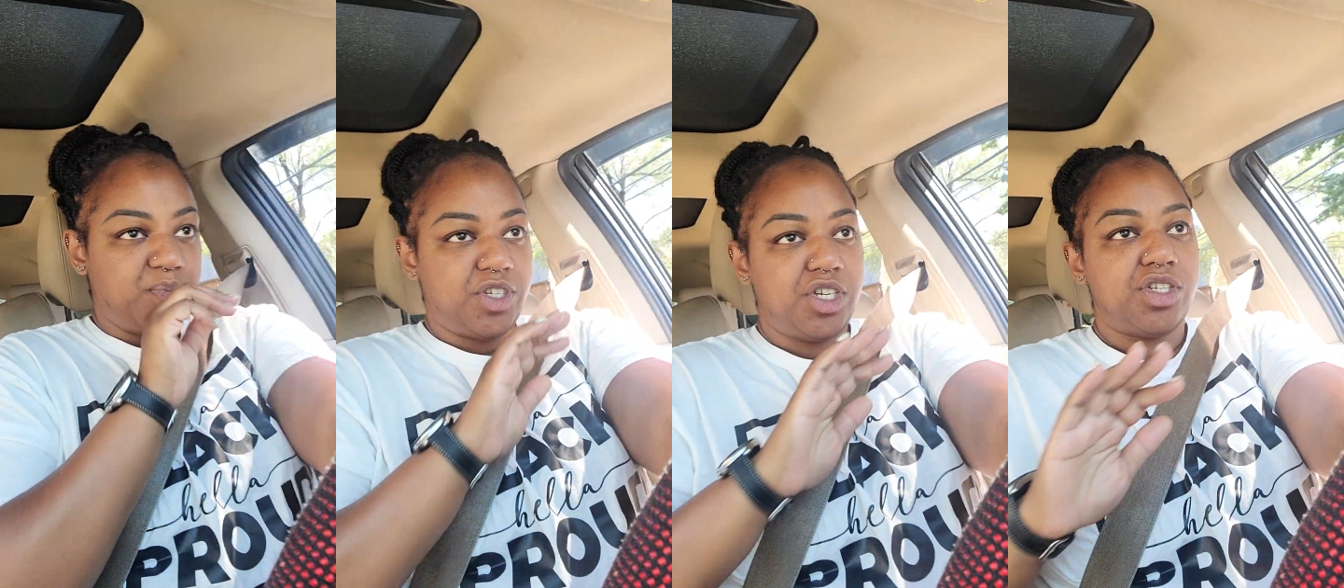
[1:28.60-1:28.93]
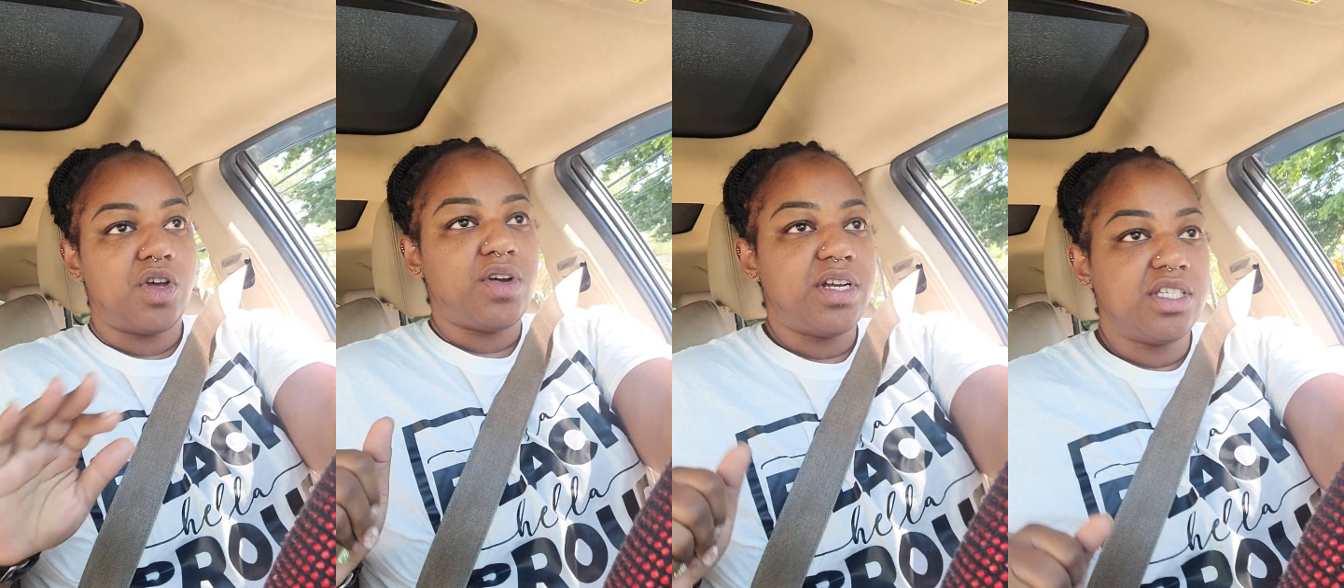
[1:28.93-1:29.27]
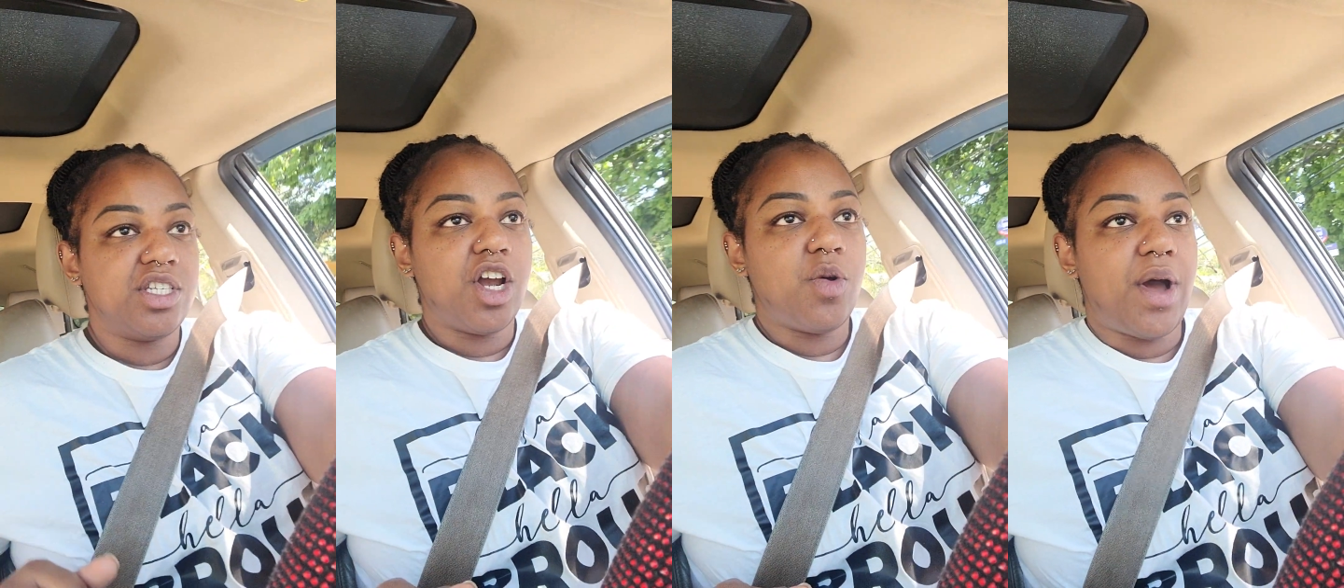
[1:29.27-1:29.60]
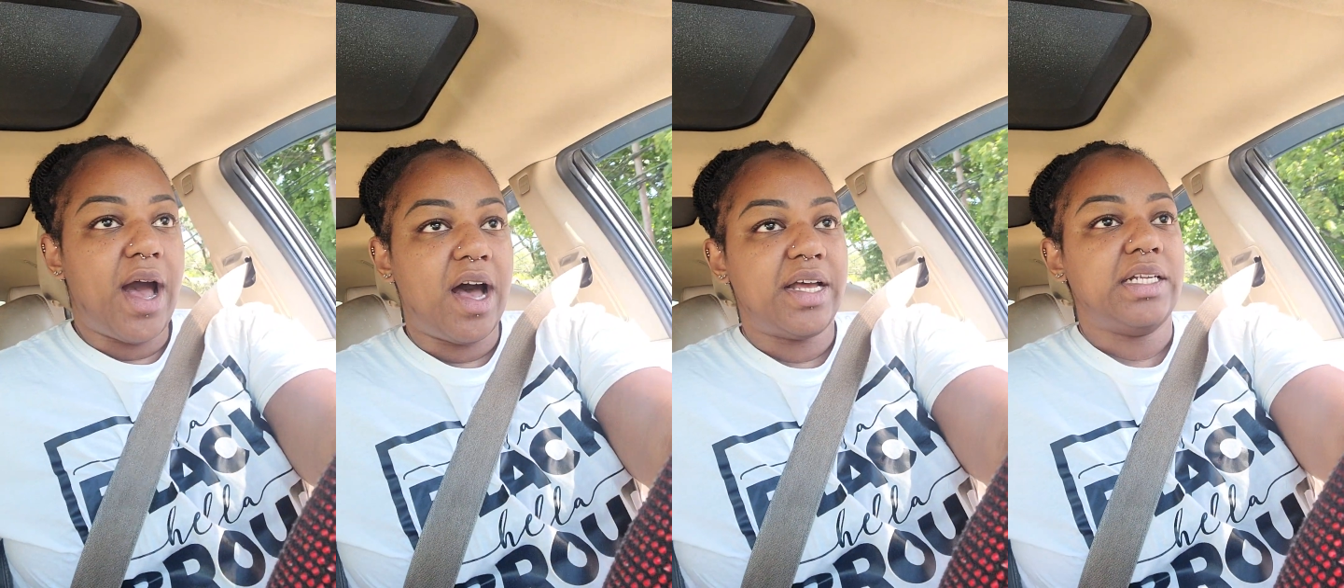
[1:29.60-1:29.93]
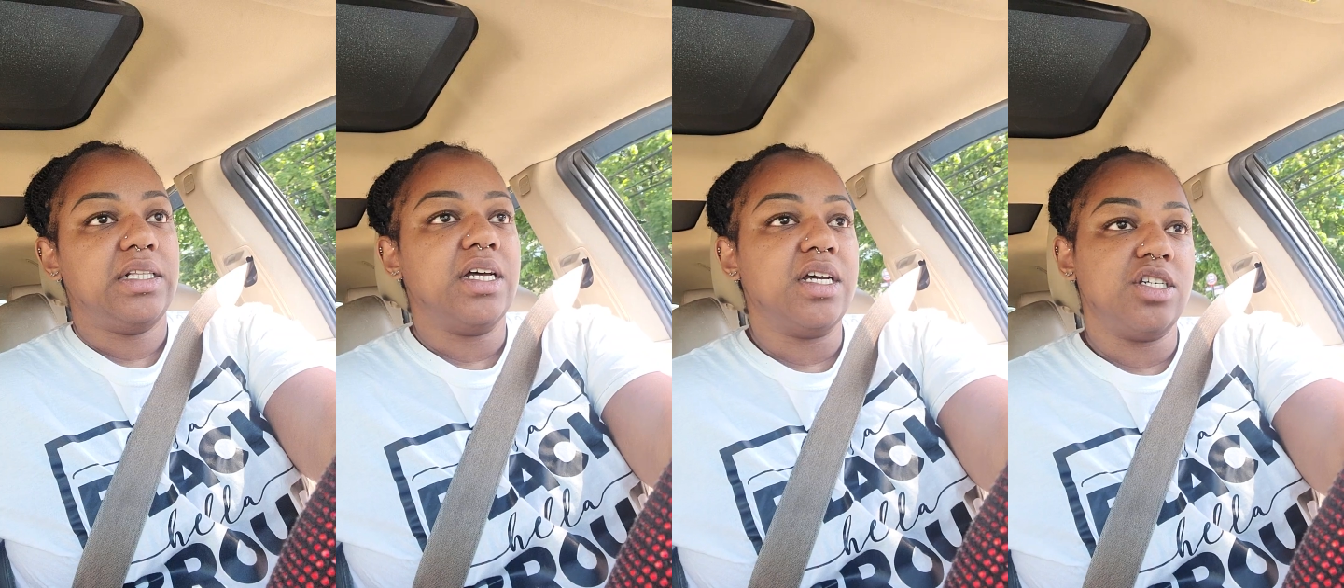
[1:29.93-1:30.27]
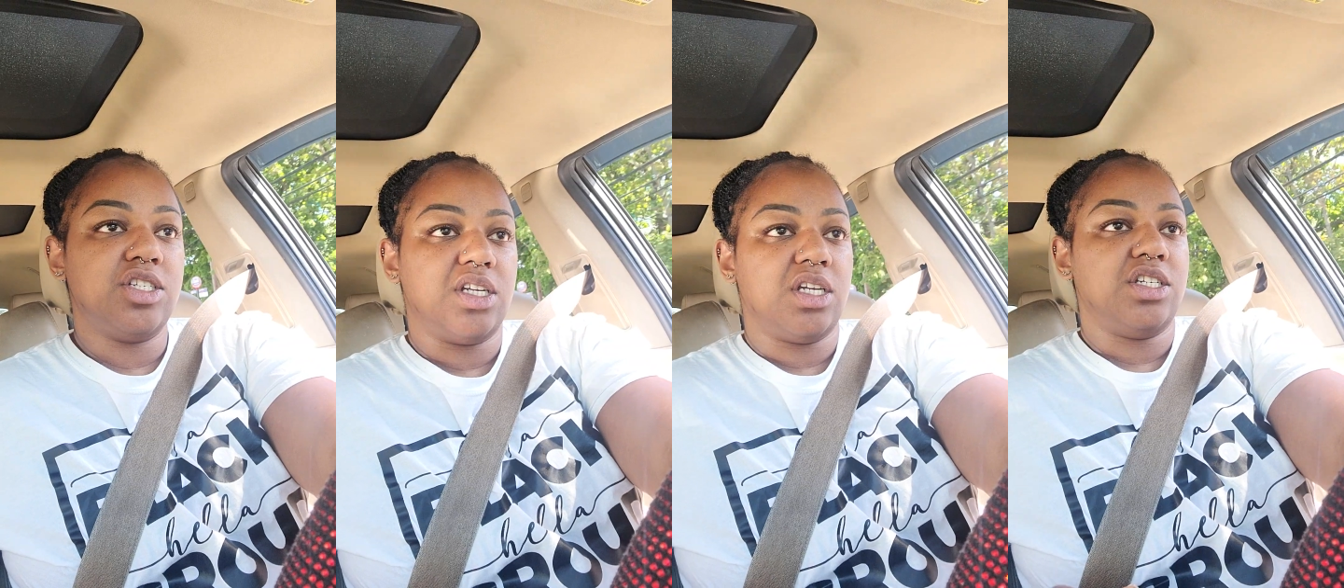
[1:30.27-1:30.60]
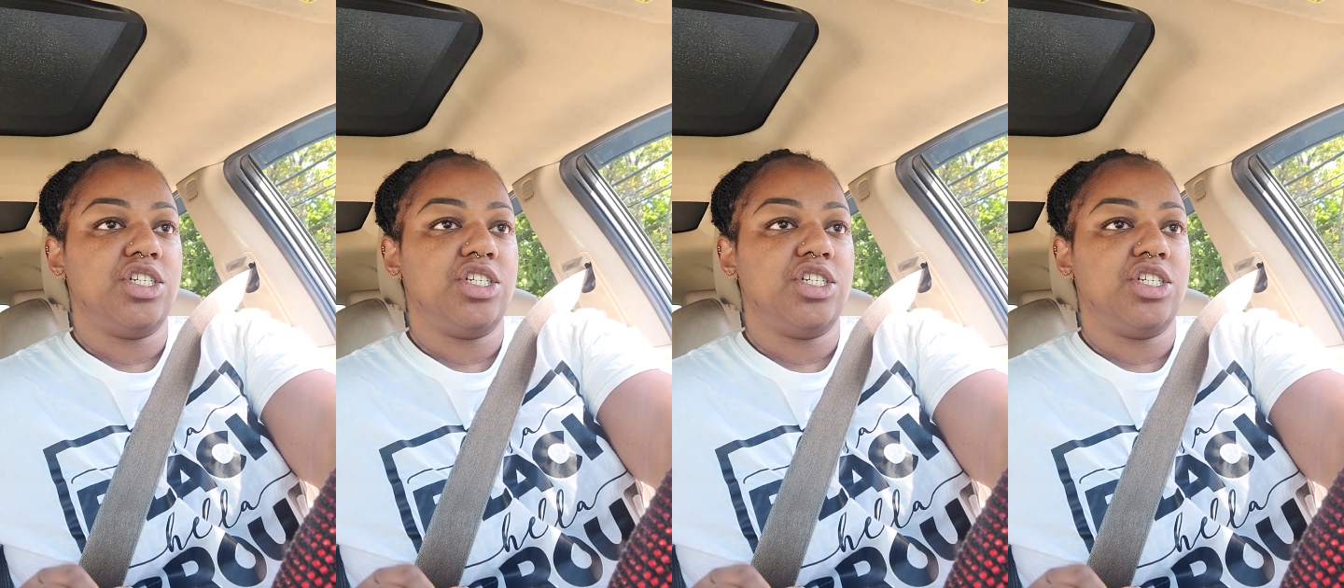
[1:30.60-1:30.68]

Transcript: she's so concerned with how he looks.